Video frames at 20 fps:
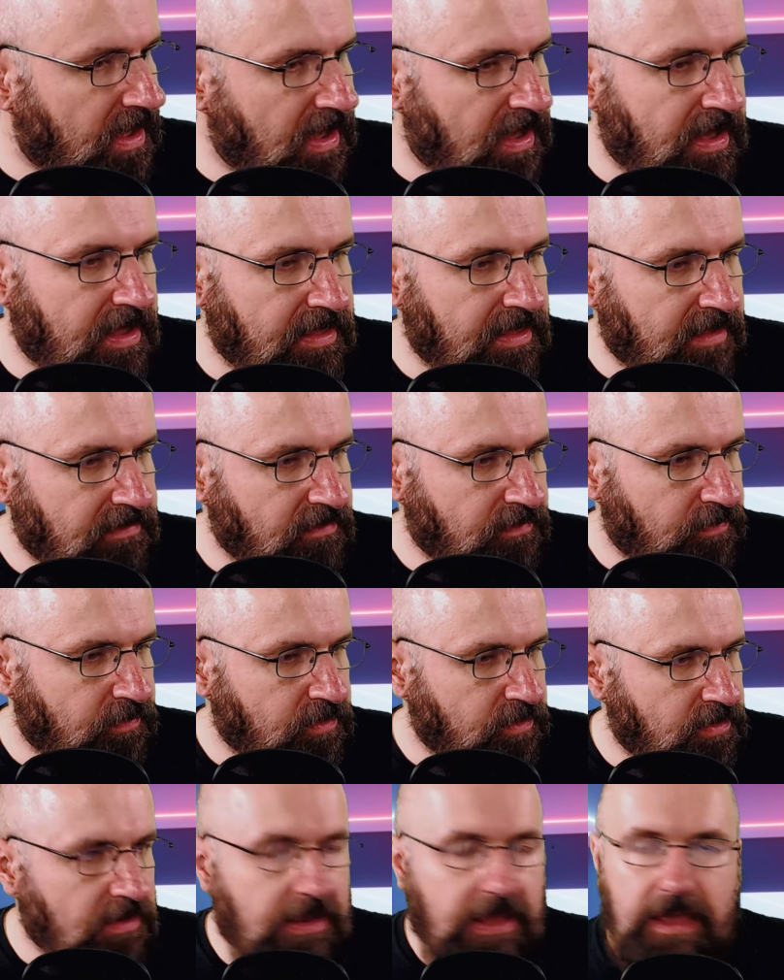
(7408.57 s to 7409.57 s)
Uh, that's it
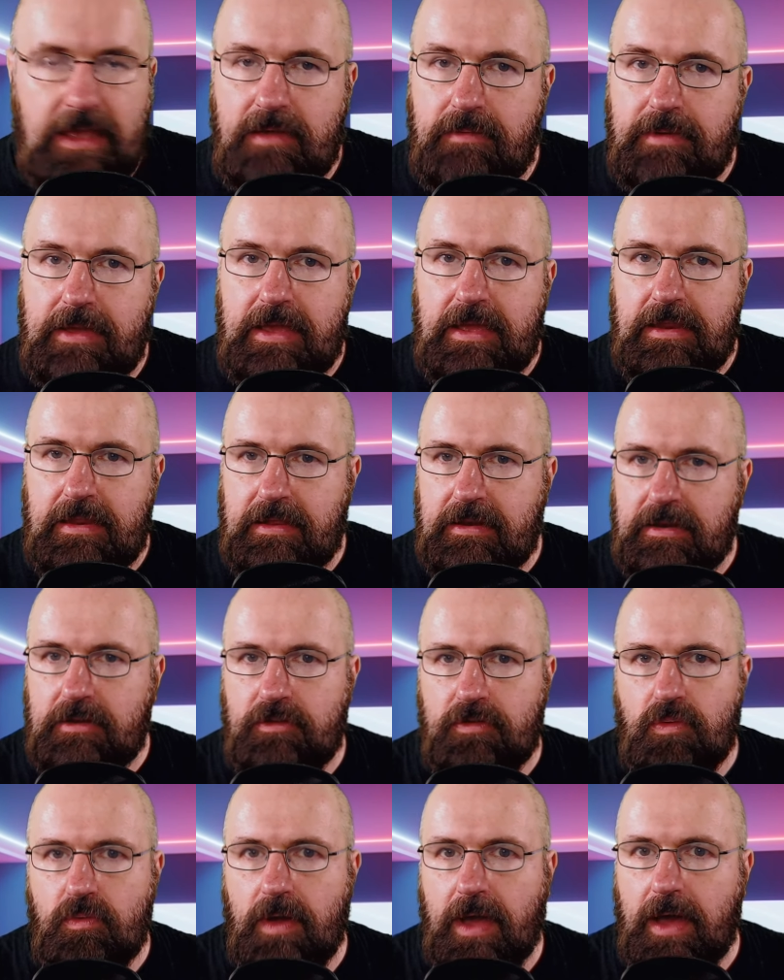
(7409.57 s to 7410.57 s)
for today. We're hitting
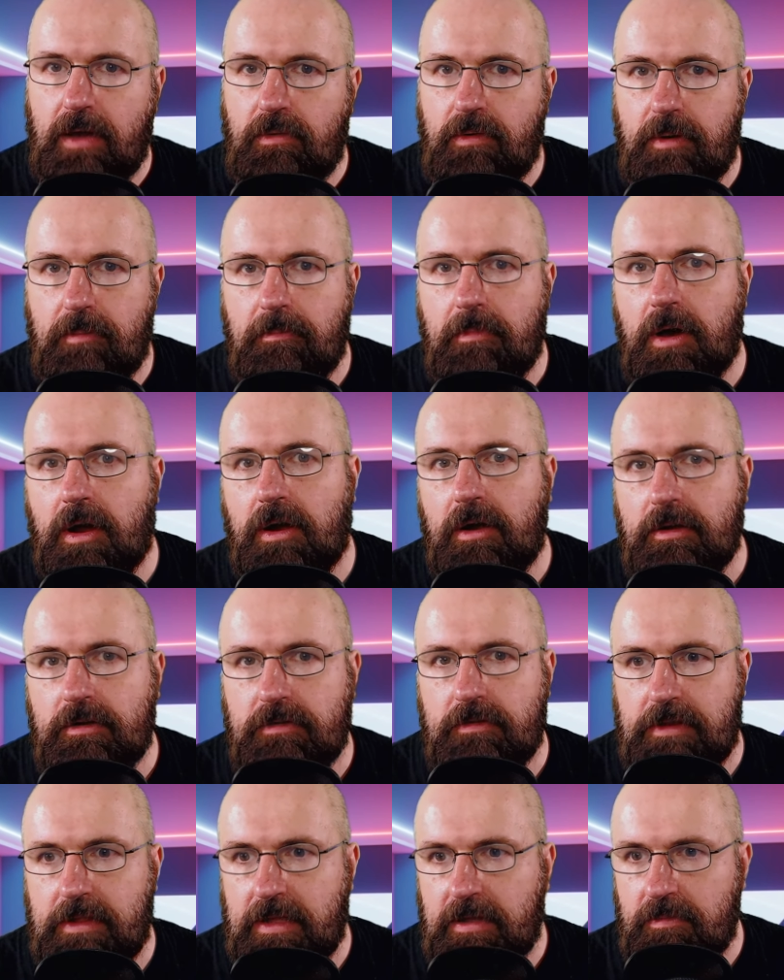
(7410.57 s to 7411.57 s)
the two-hour
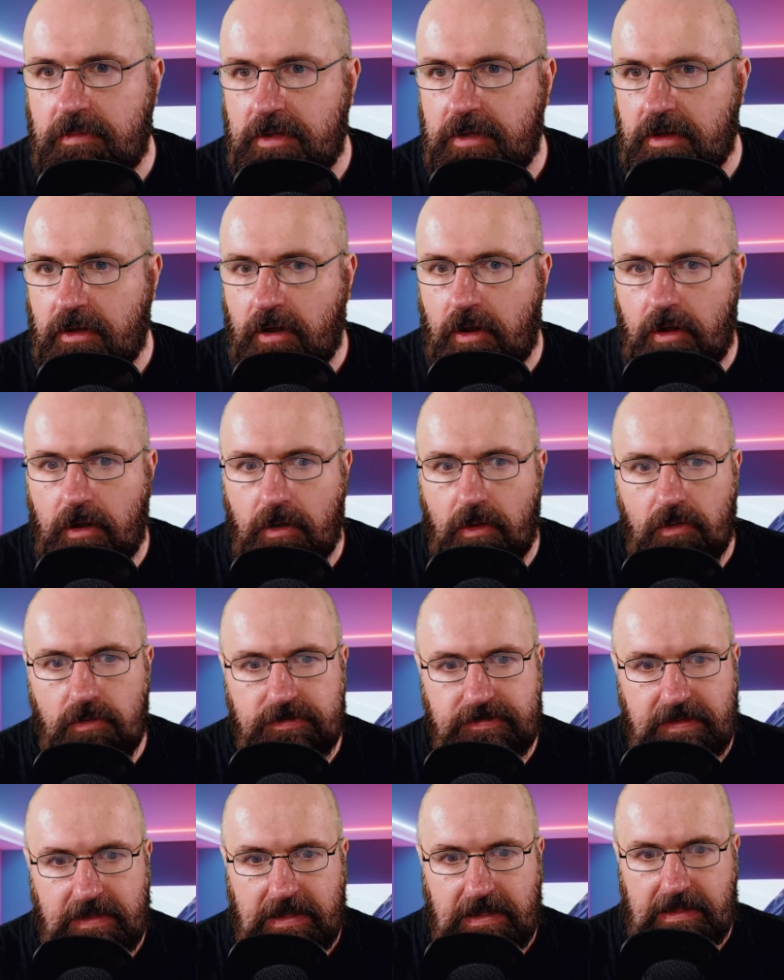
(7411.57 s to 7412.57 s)
mark. Today we are
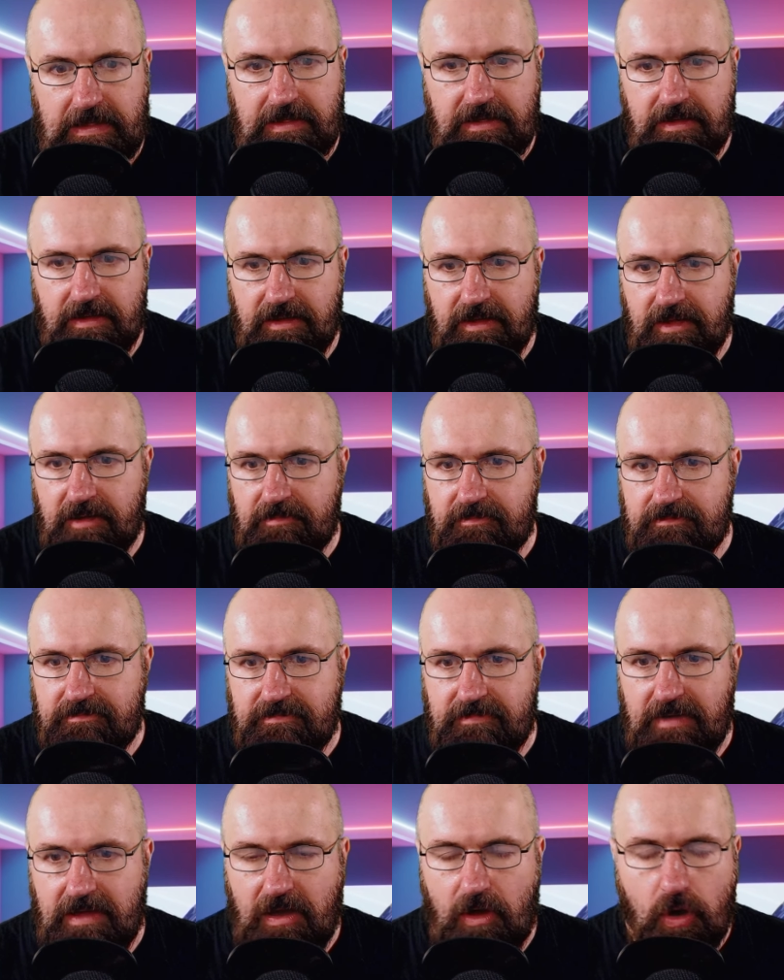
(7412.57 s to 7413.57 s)
closing
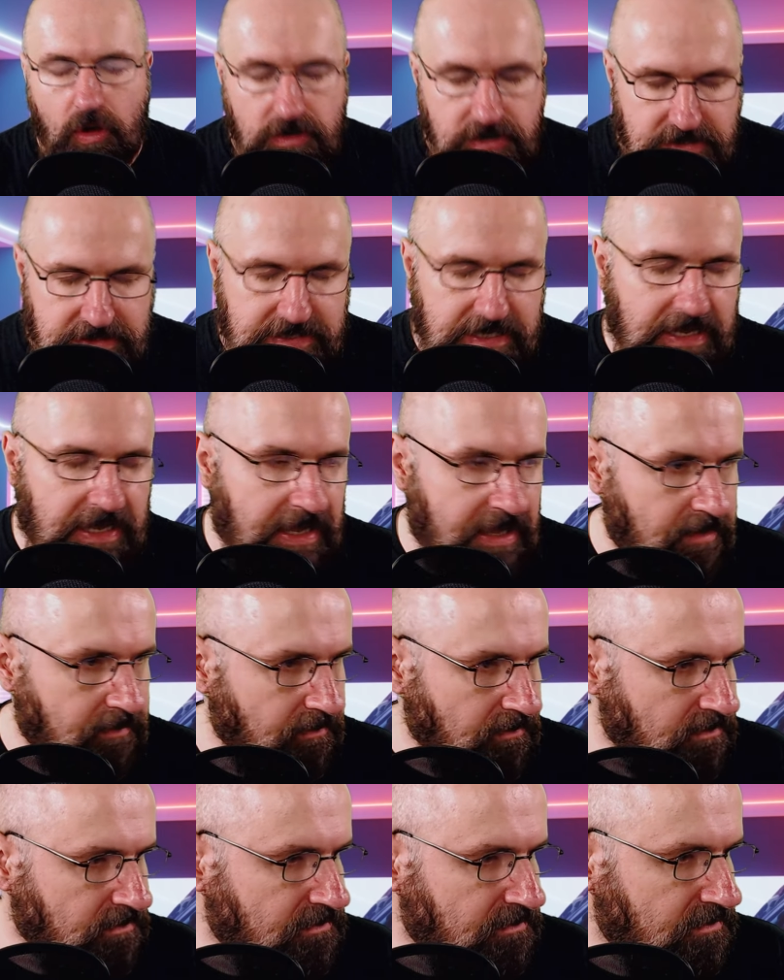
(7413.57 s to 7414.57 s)
um, on
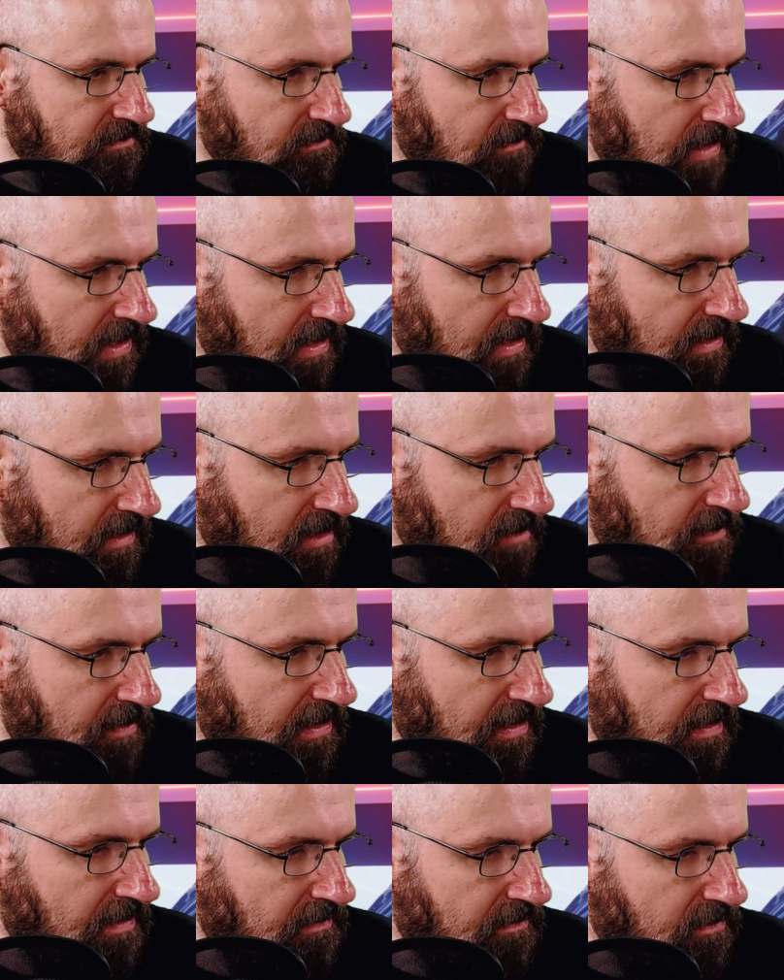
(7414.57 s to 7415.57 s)
time. Make it a little
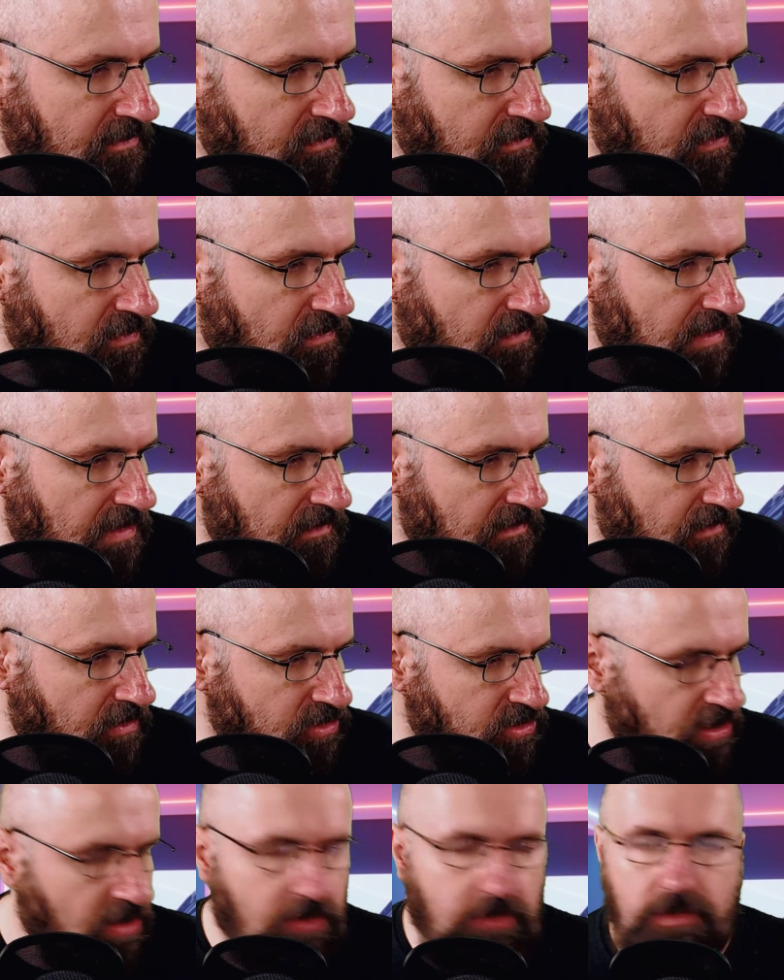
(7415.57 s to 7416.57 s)
bit easier to
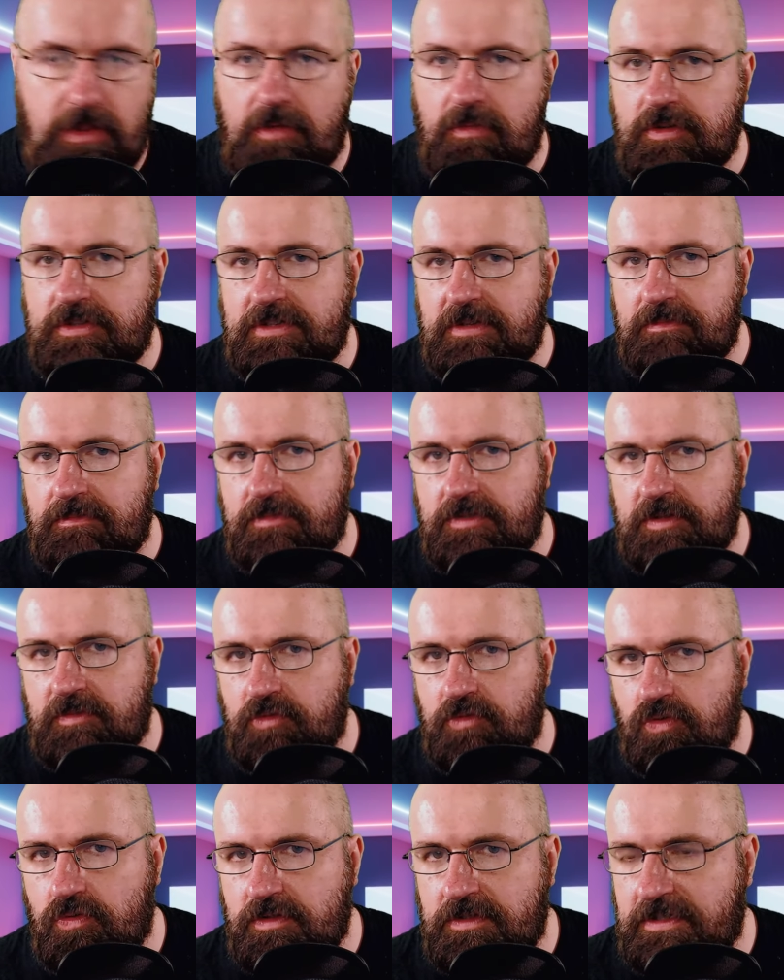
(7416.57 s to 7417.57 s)
rewatch. I hope there was some,
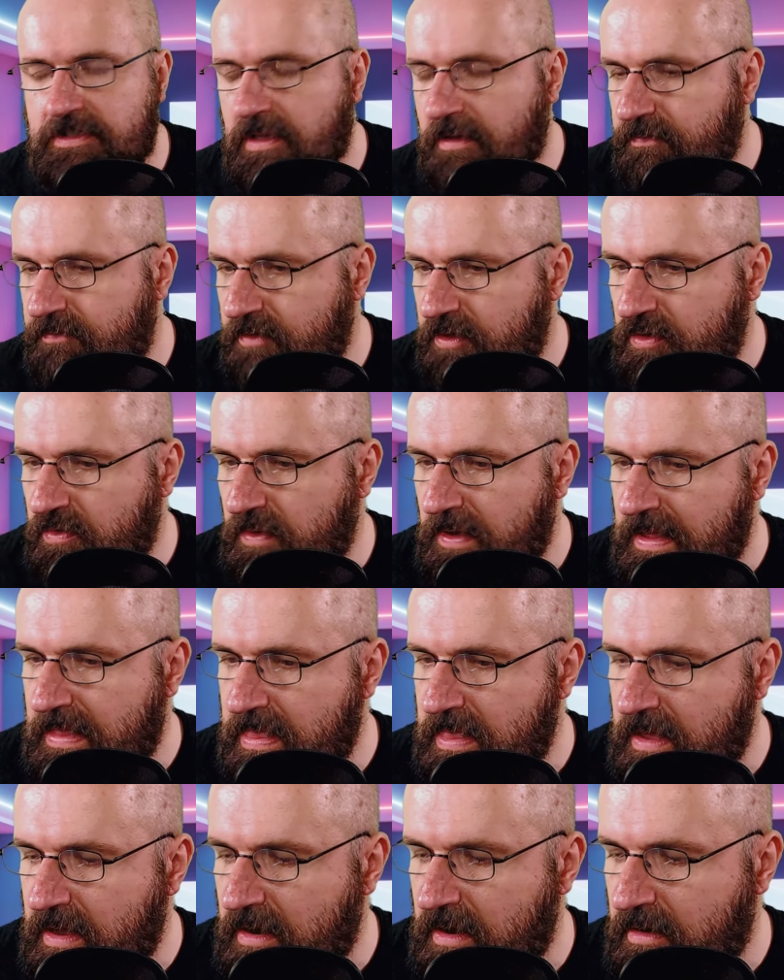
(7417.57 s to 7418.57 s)
some cool stuff for you
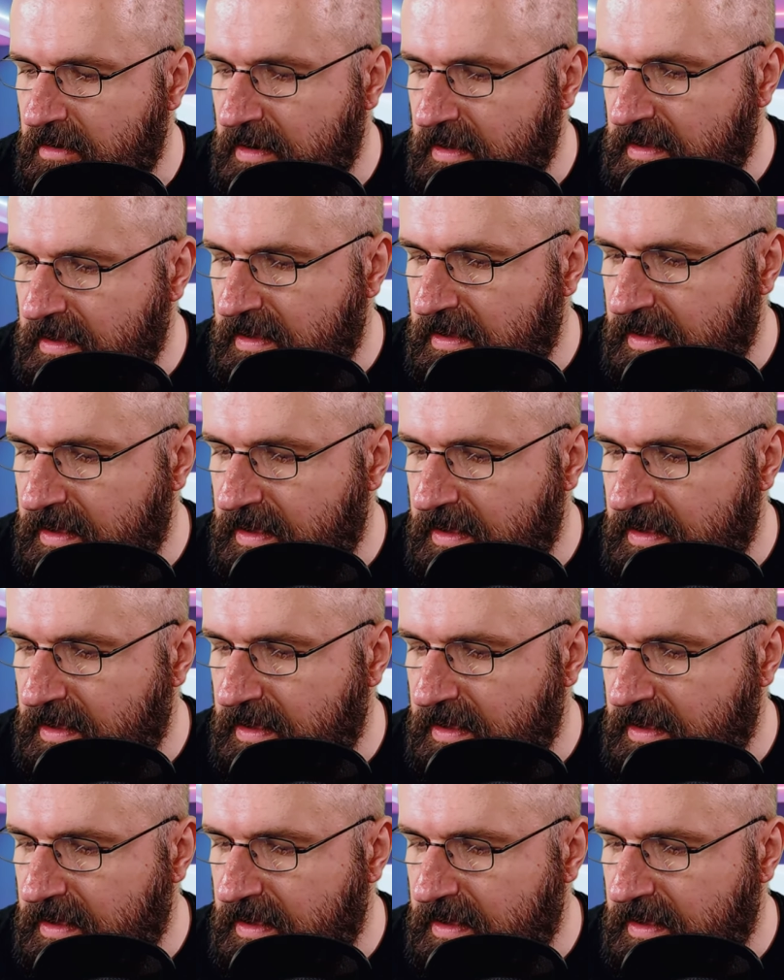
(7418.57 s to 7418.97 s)
in there.